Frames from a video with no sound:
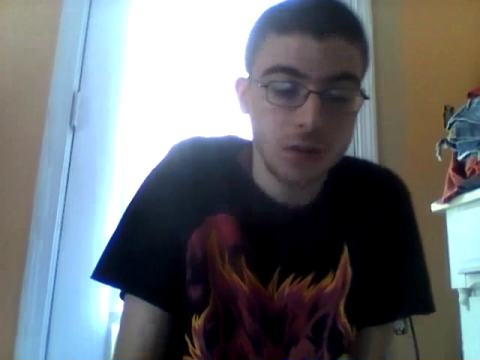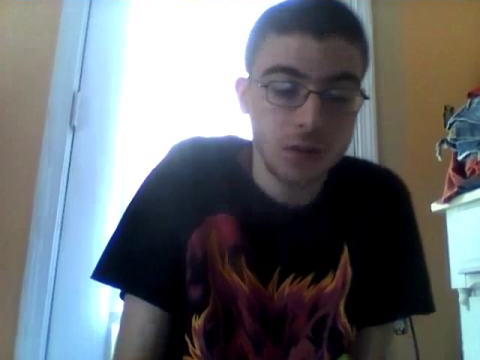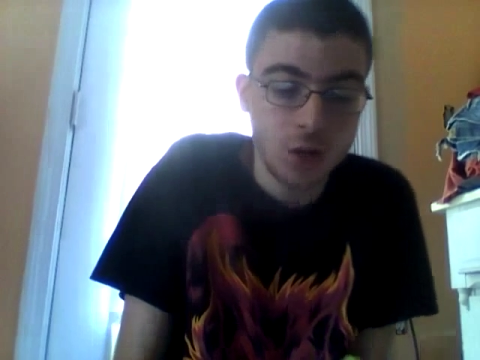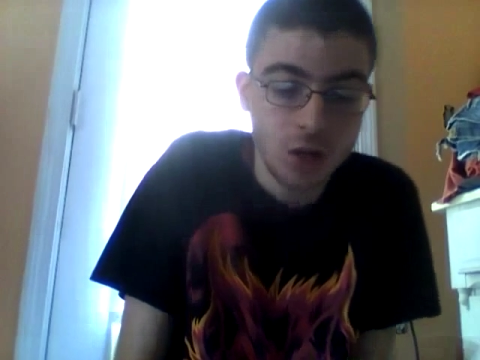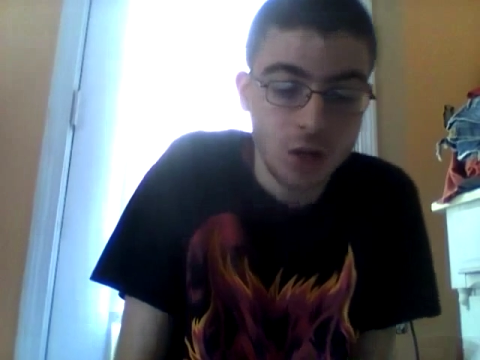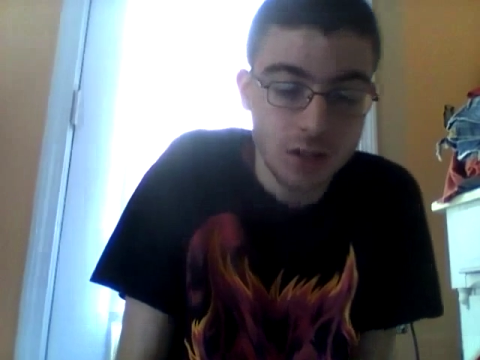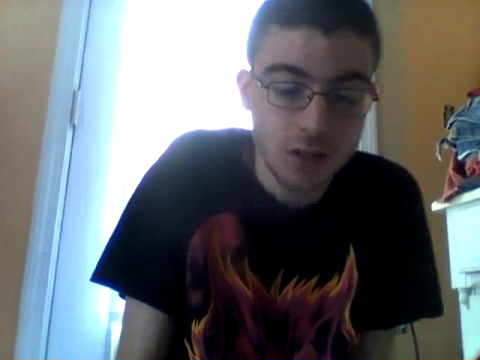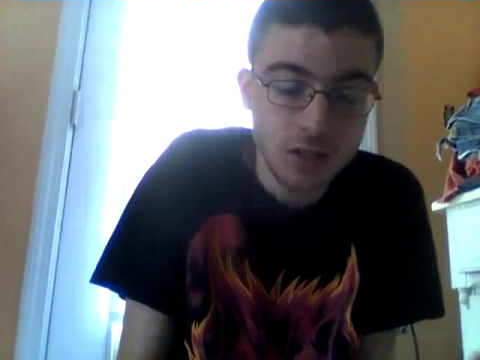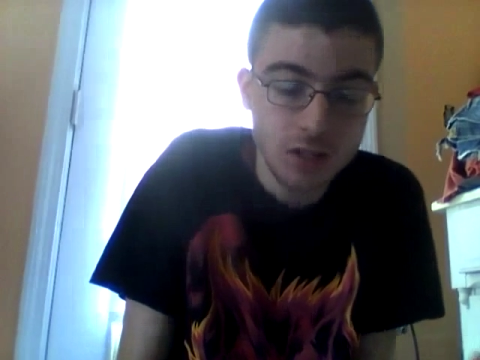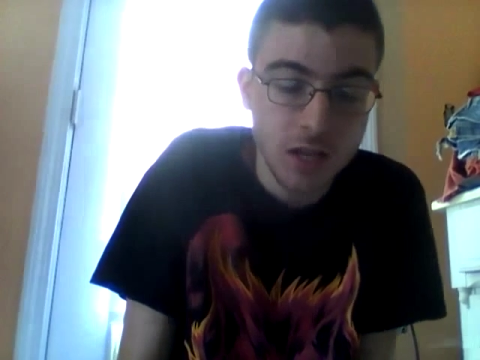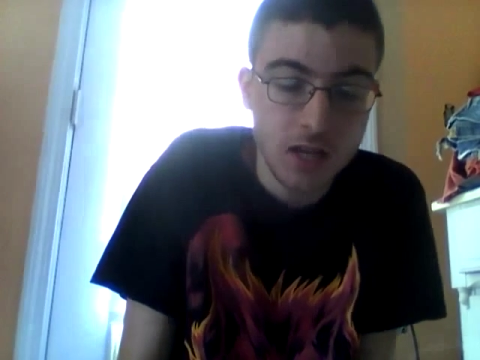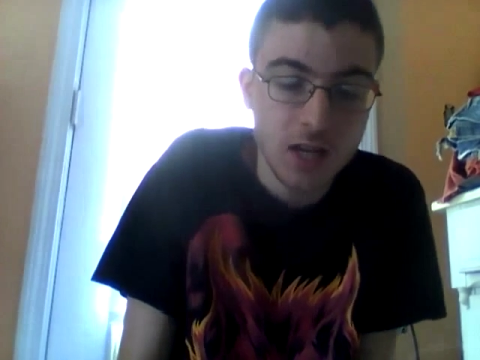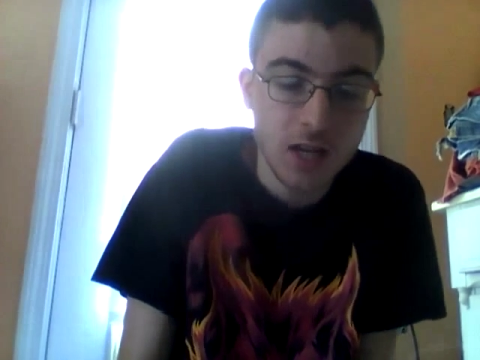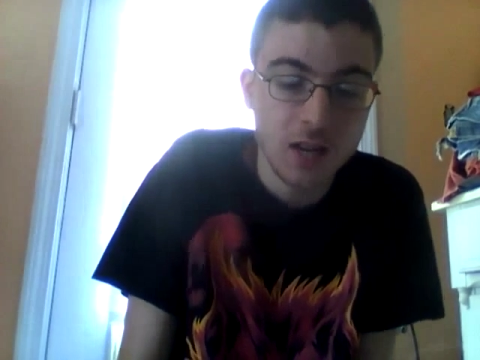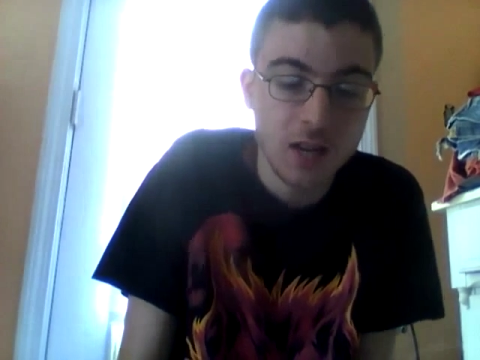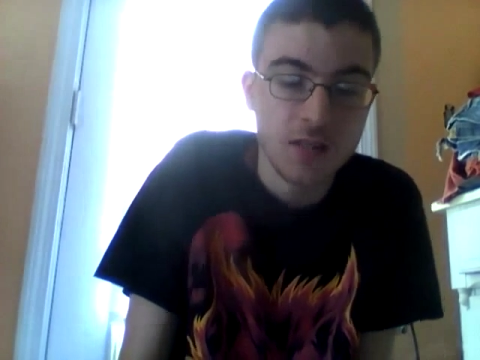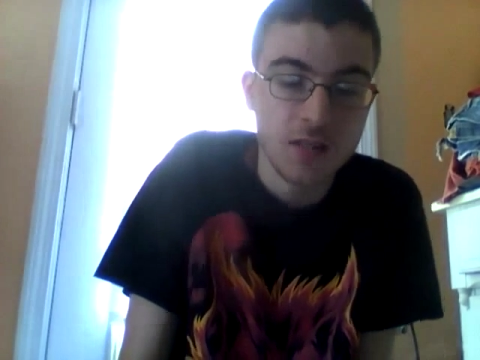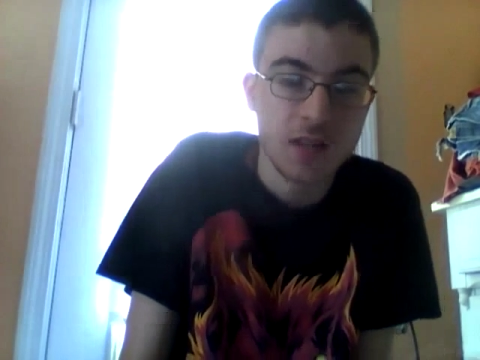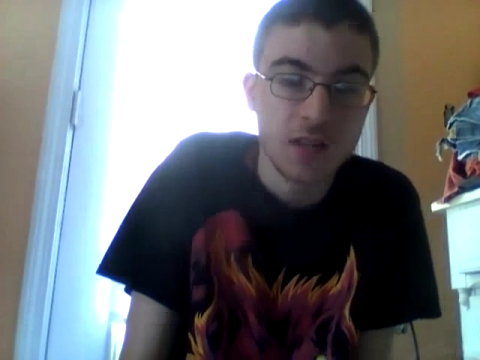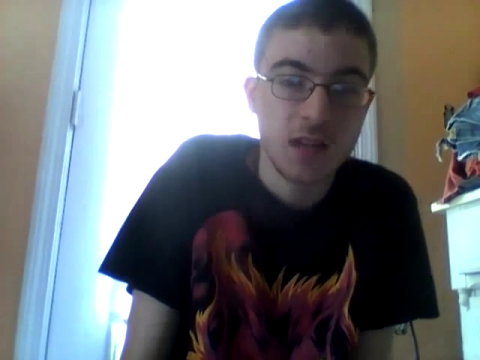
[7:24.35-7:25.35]
They're not saying
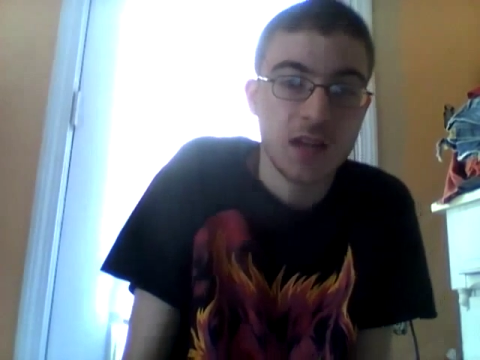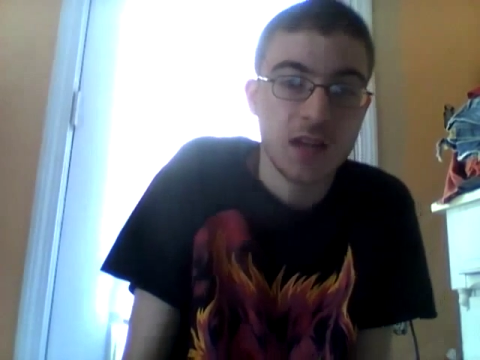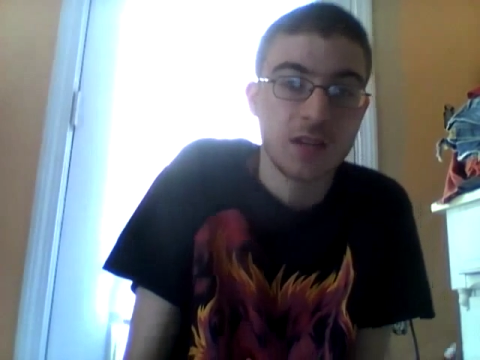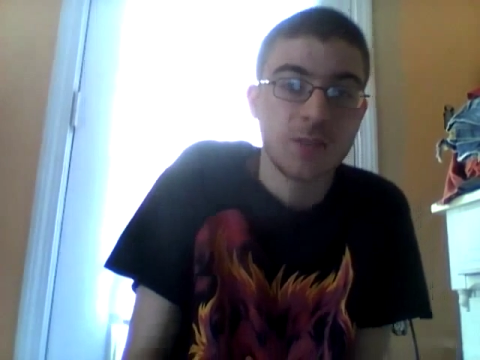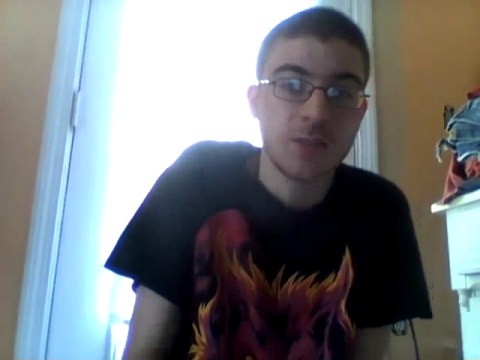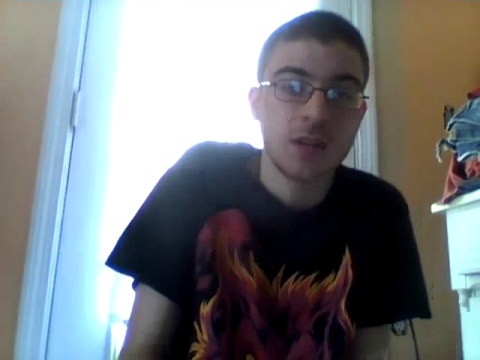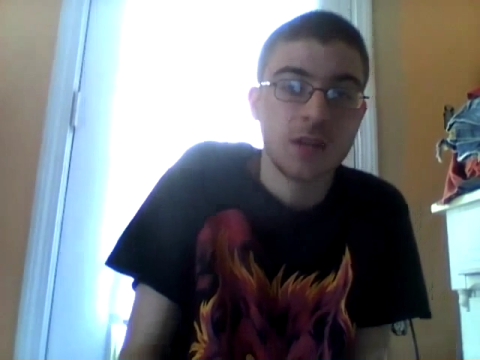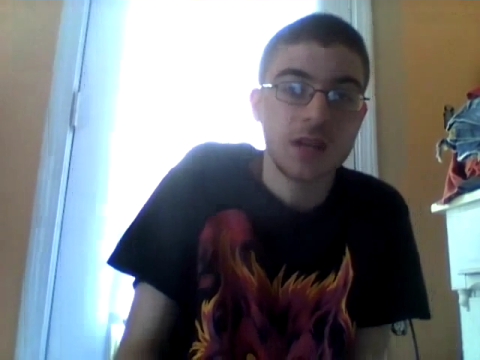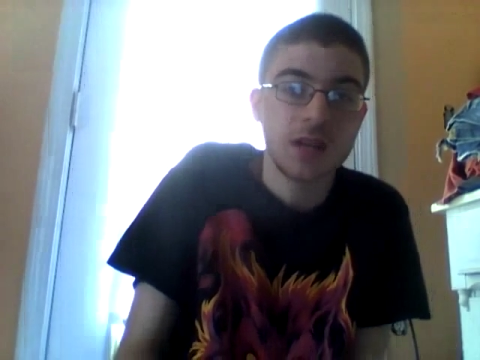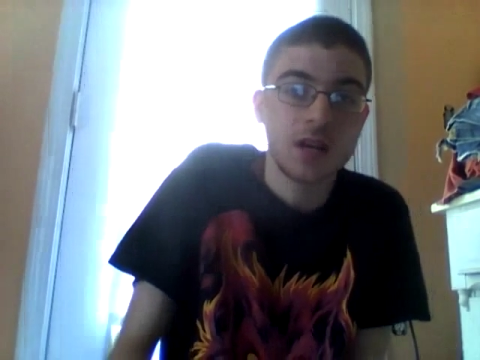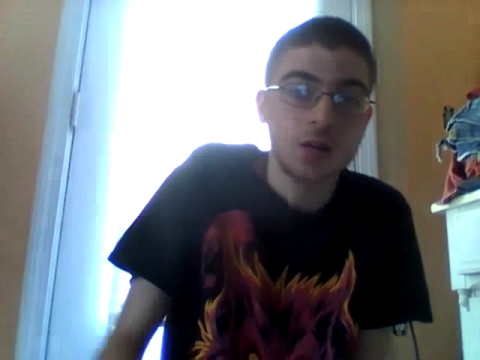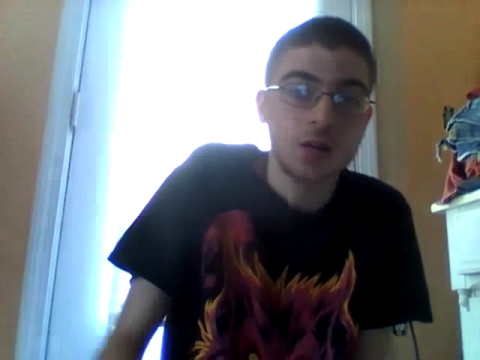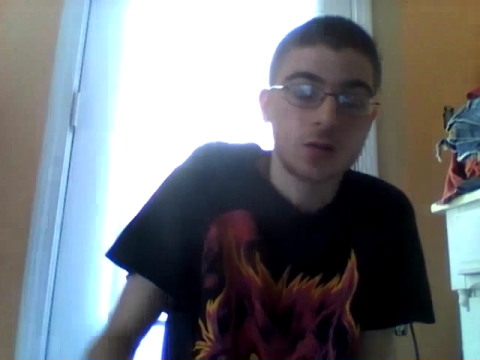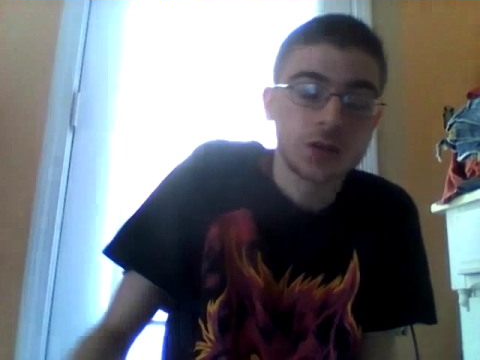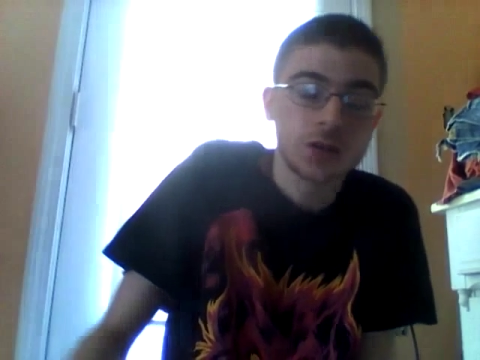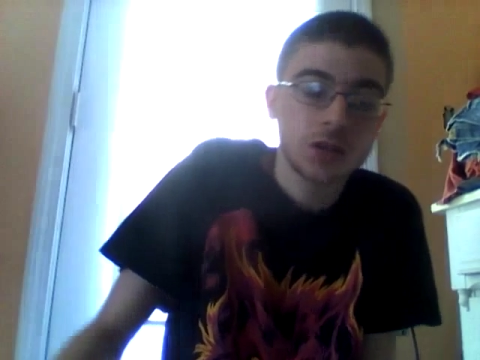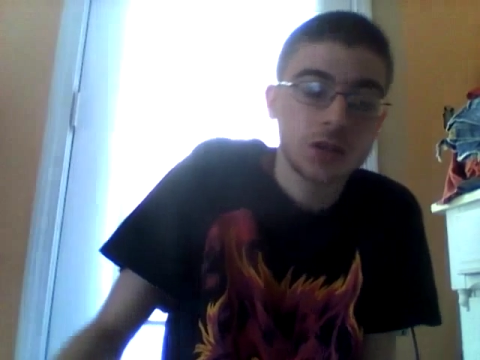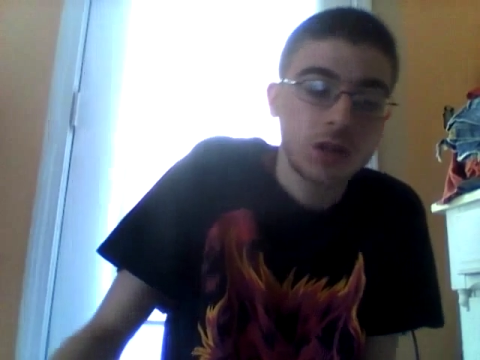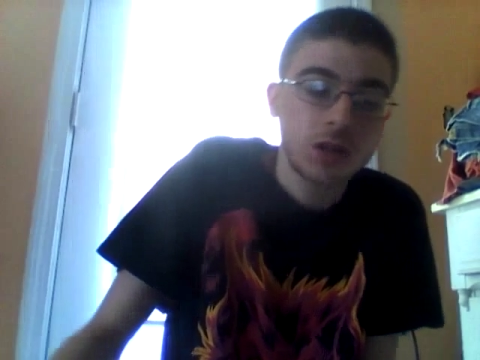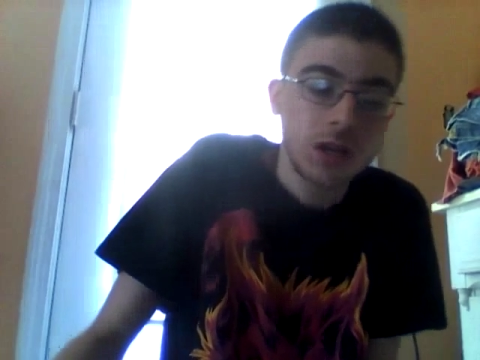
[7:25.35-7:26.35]
anything to anybody
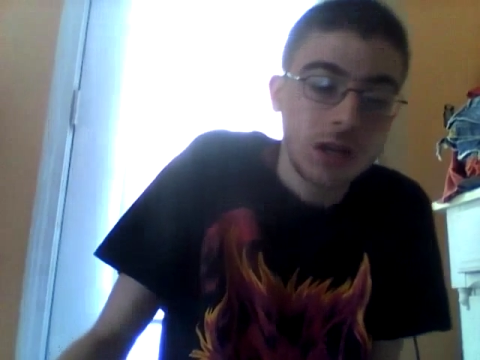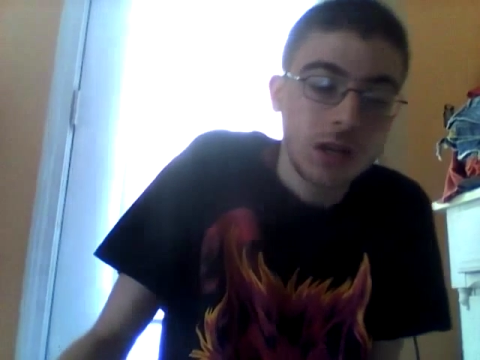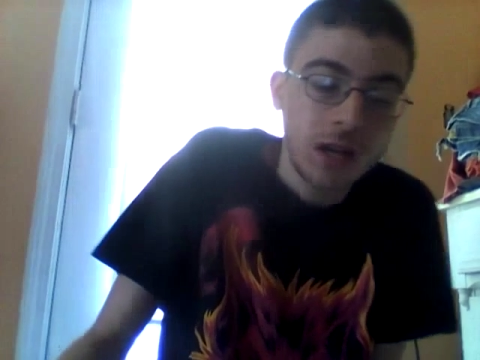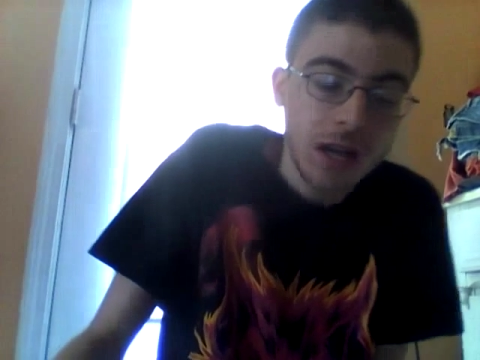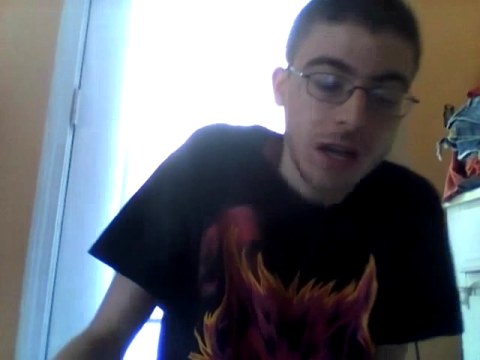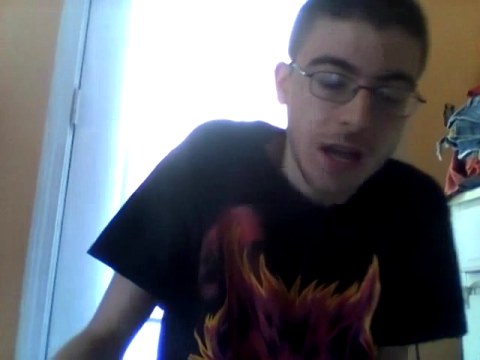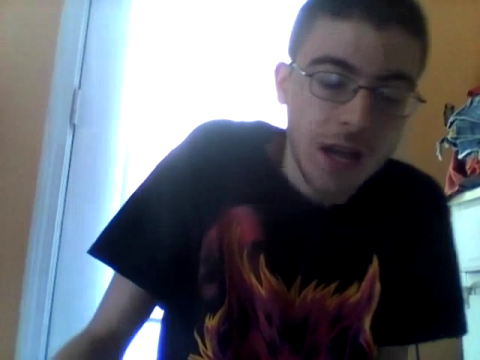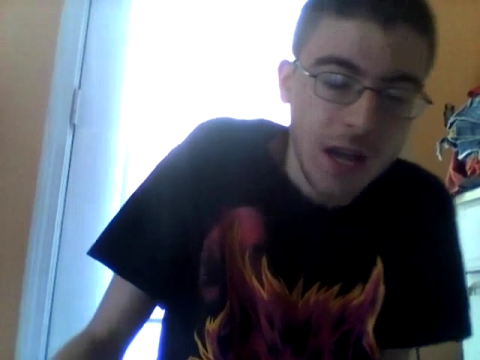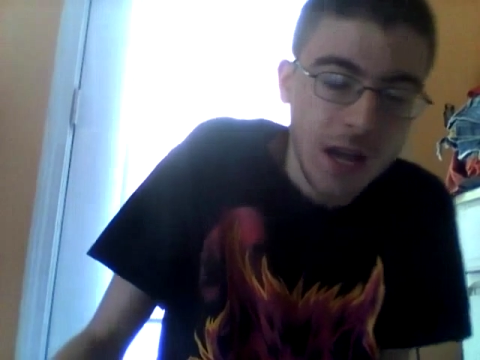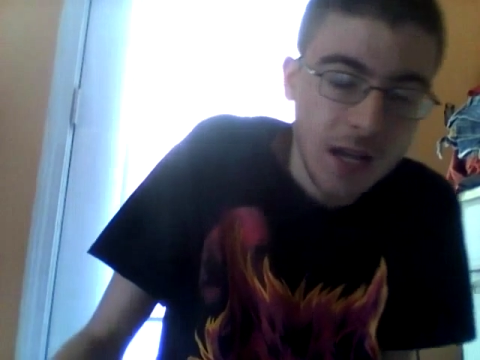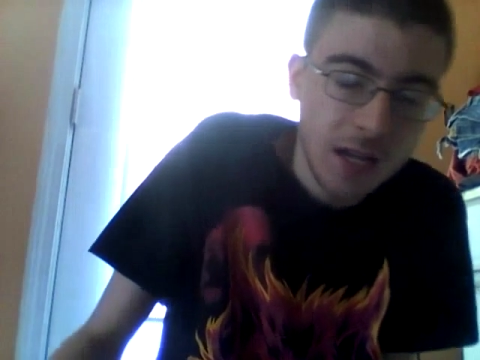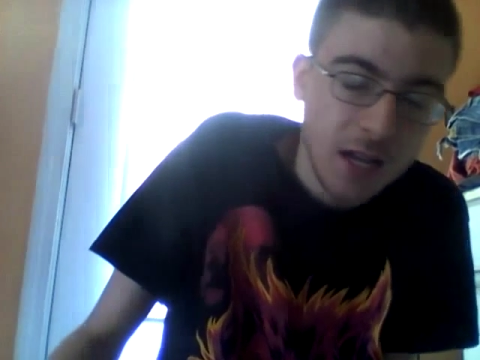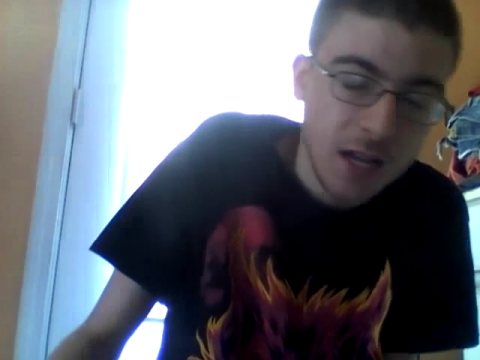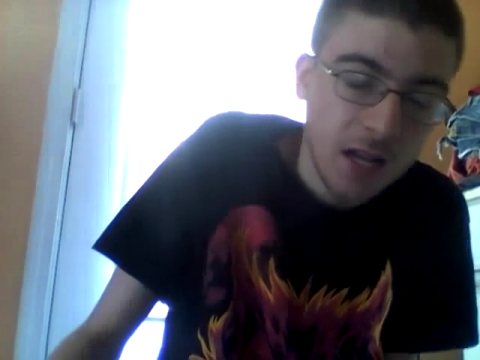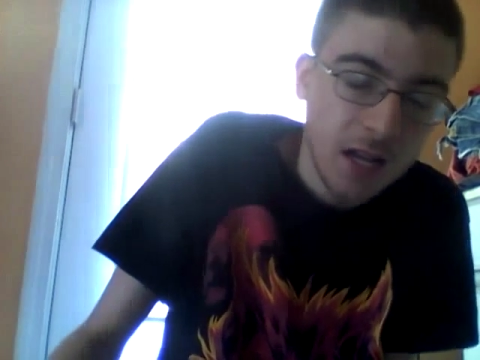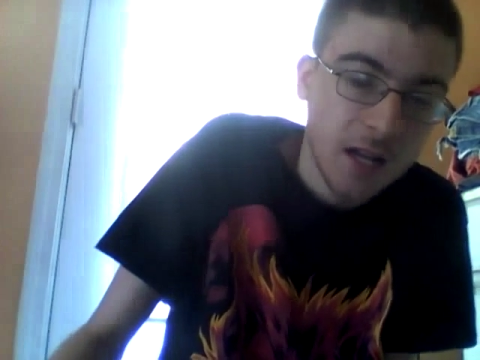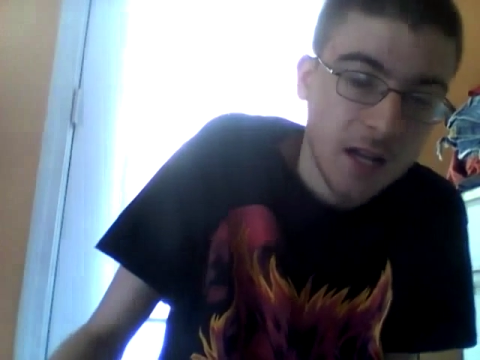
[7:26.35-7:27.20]
else, and